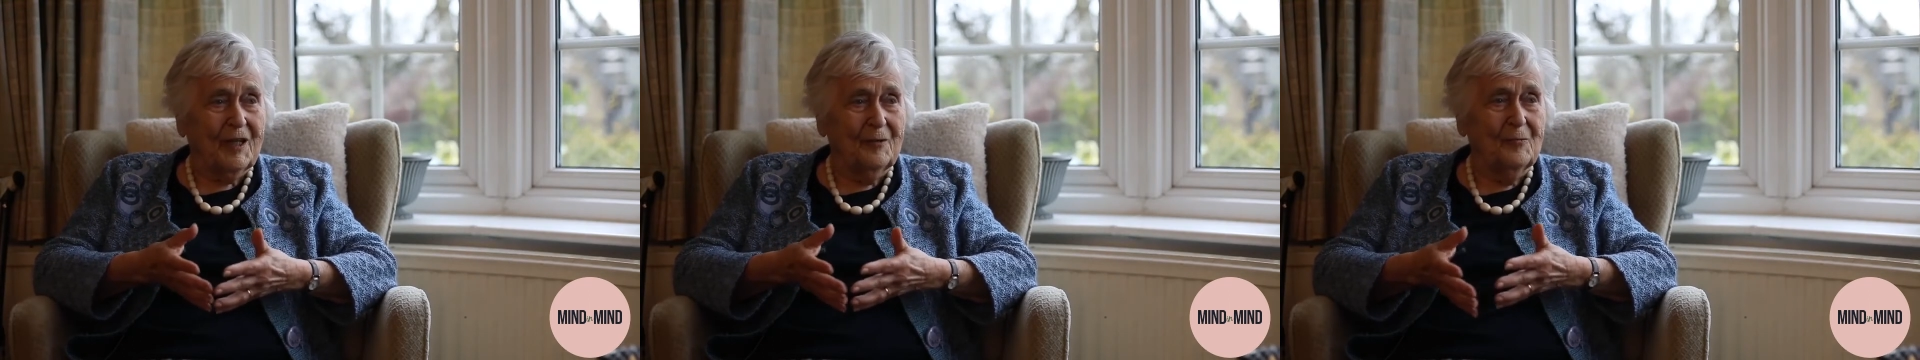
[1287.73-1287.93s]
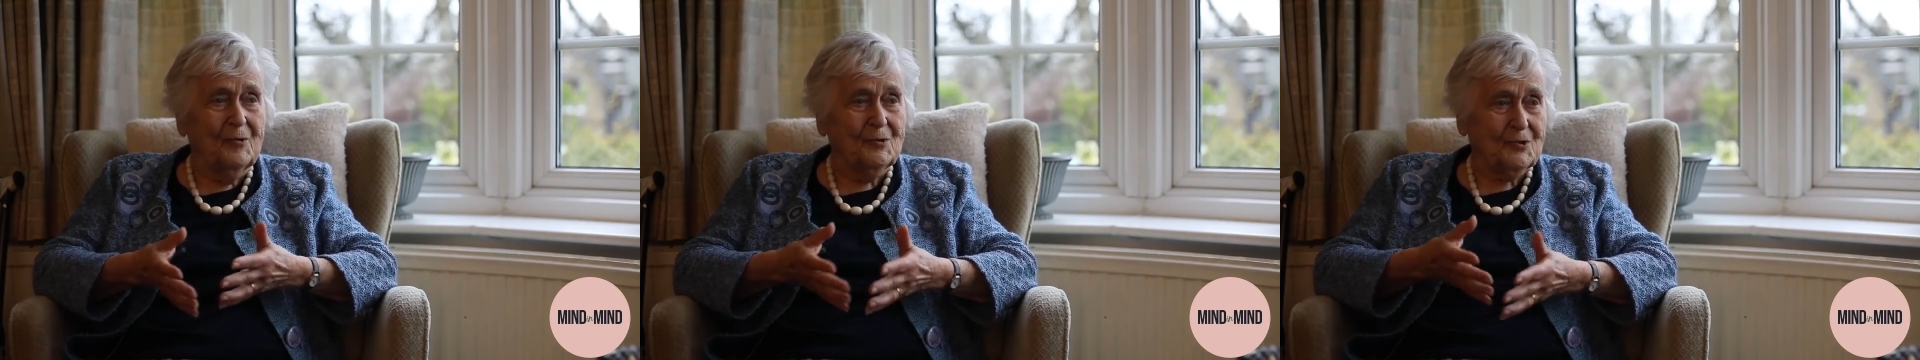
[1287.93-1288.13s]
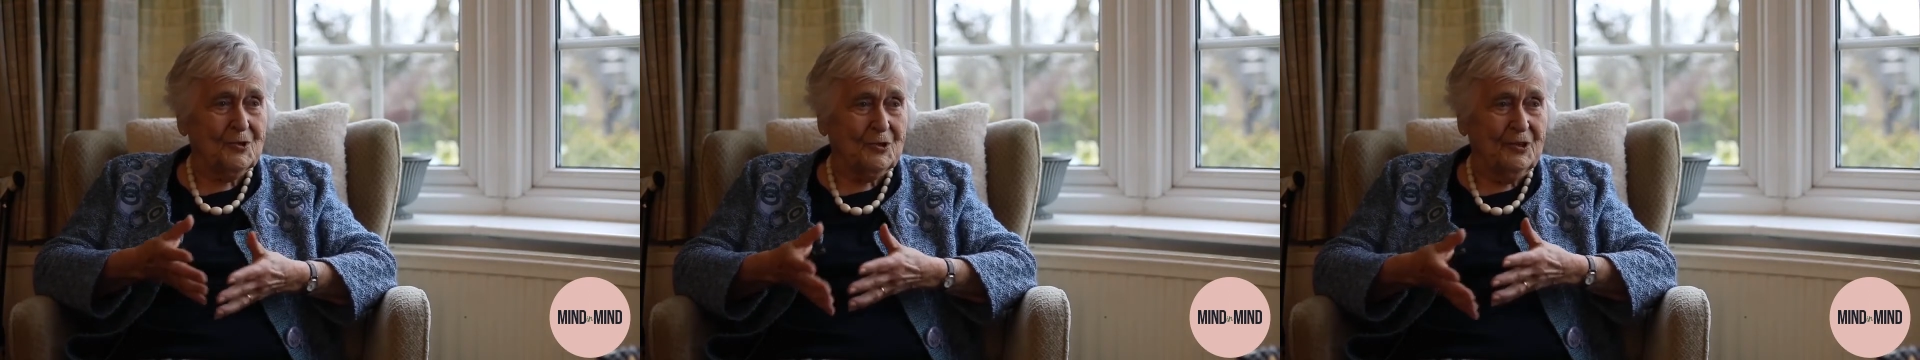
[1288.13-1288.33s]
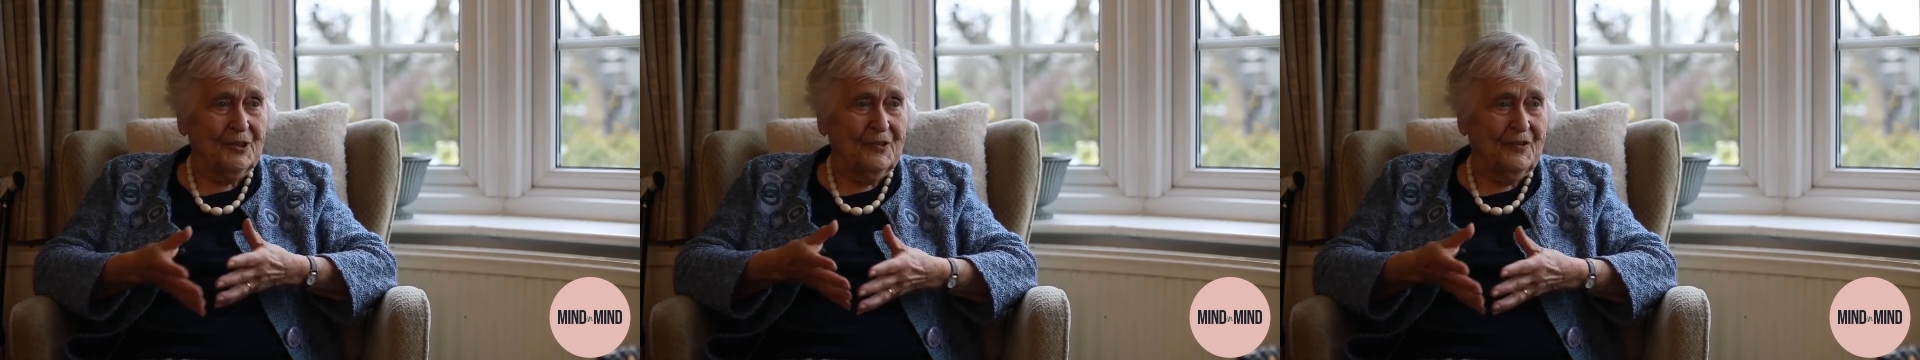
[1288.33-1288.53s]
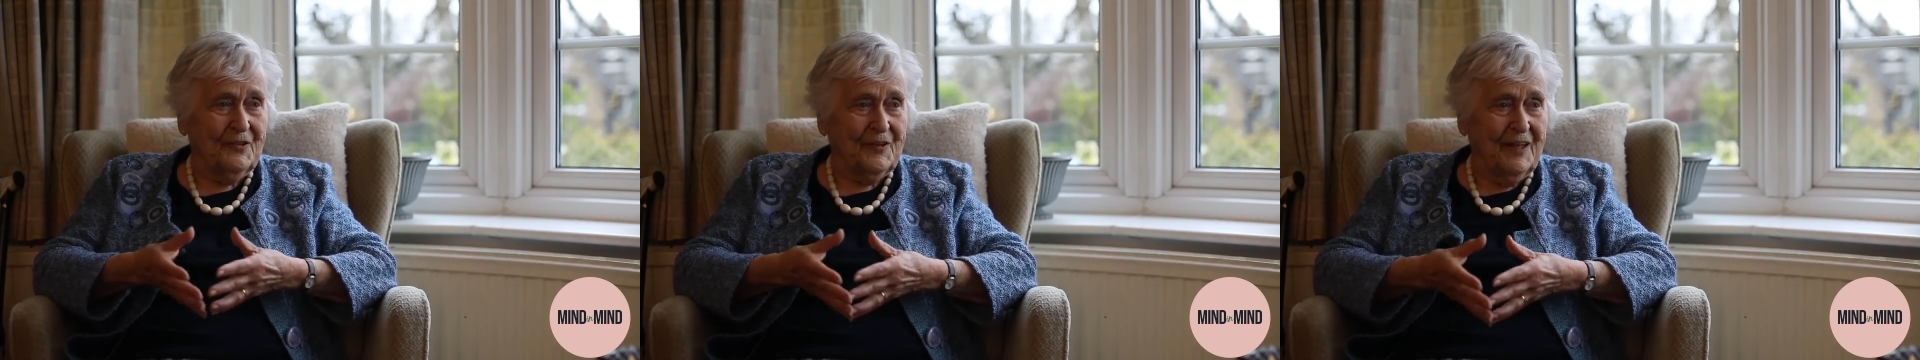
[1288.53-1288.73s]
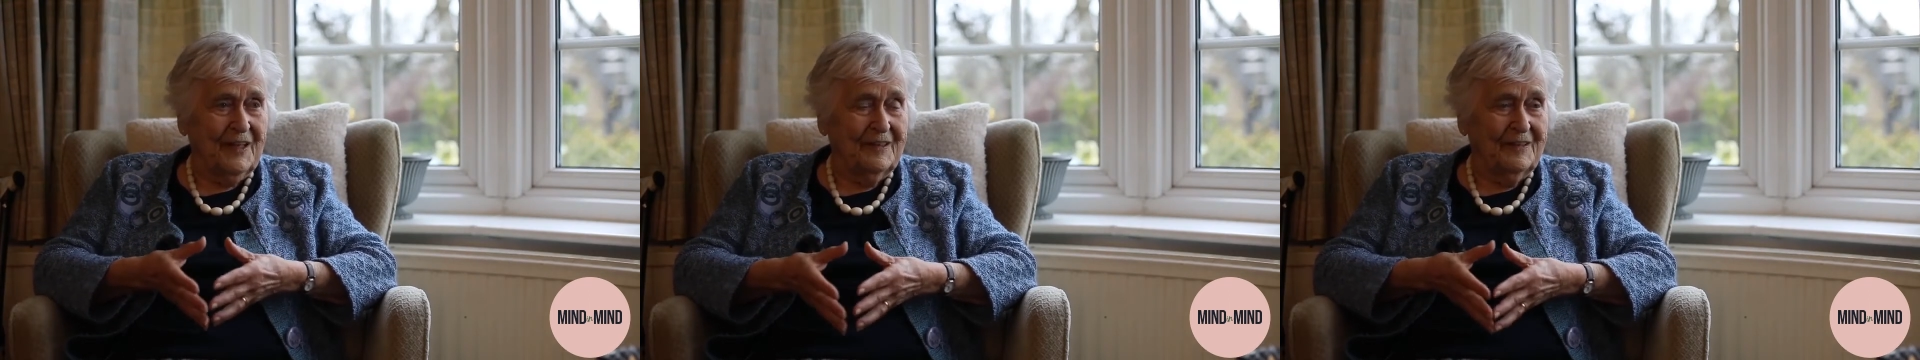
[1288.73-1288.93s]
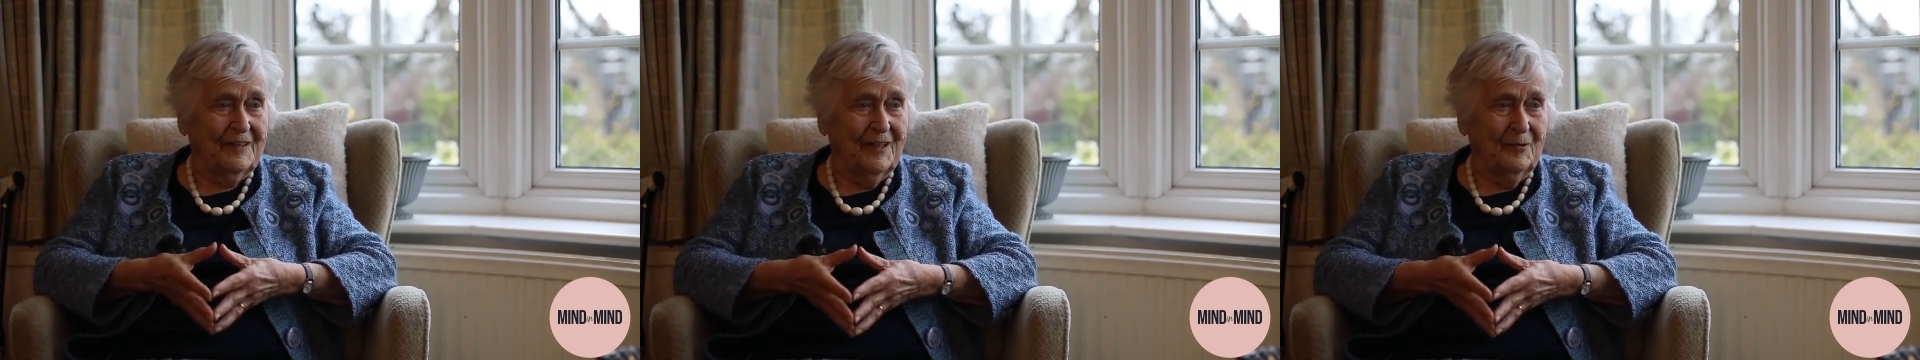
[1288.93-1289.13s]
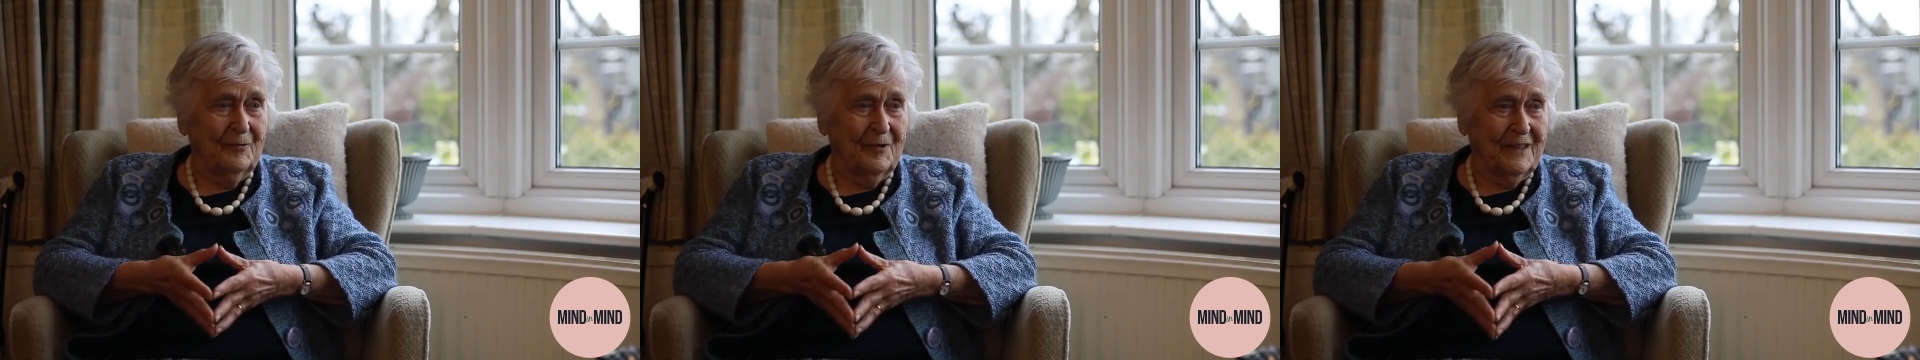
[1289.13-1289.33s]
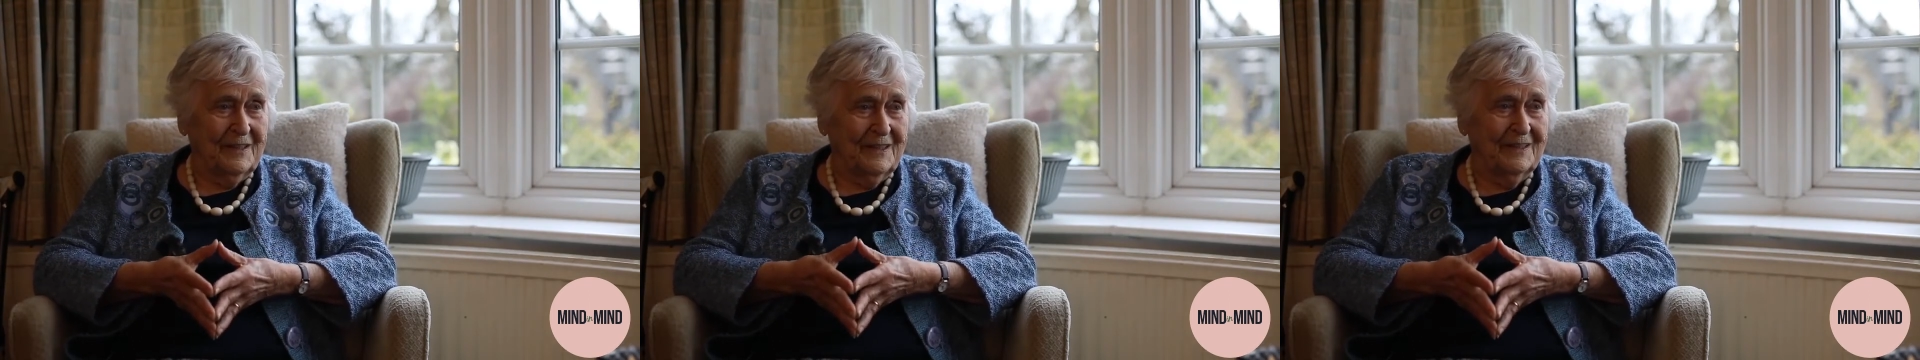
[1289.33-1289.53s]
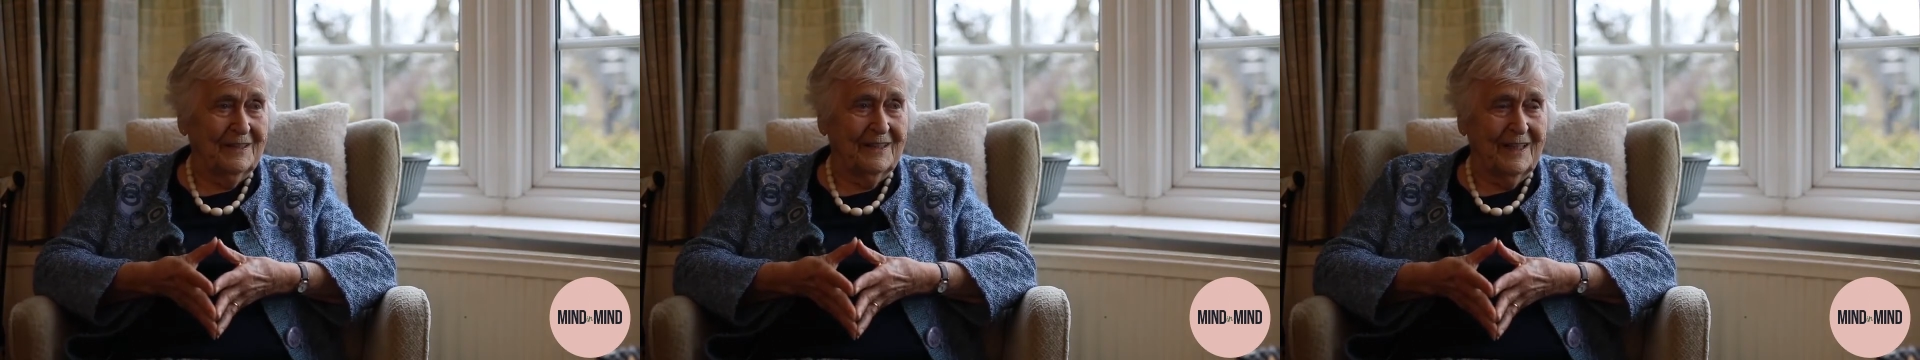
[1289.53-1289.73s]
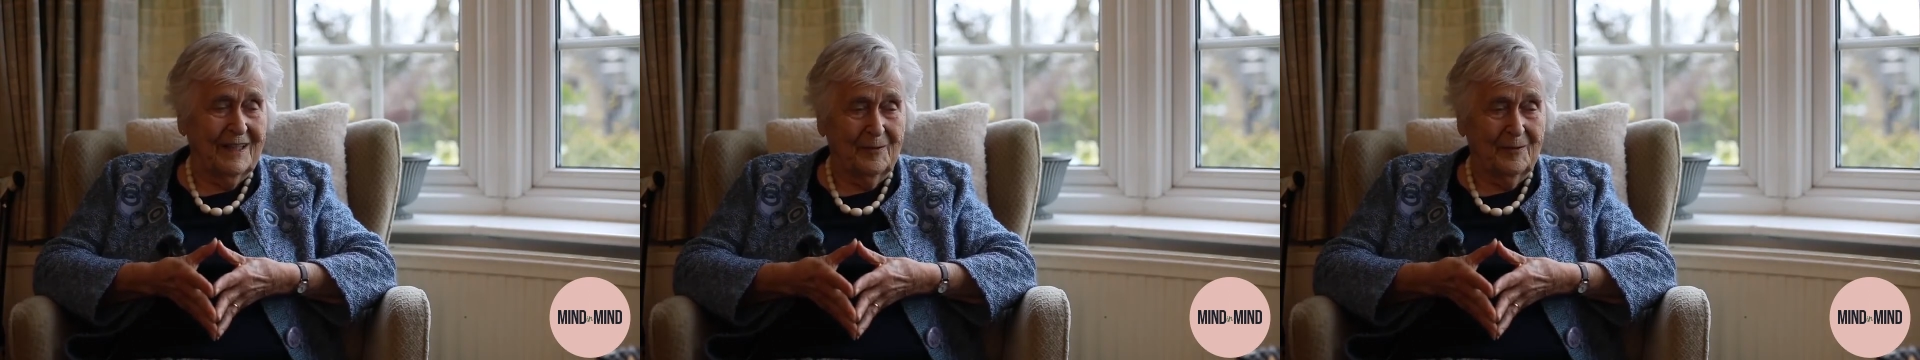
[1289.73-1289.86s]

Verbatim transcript: emotional state they were in.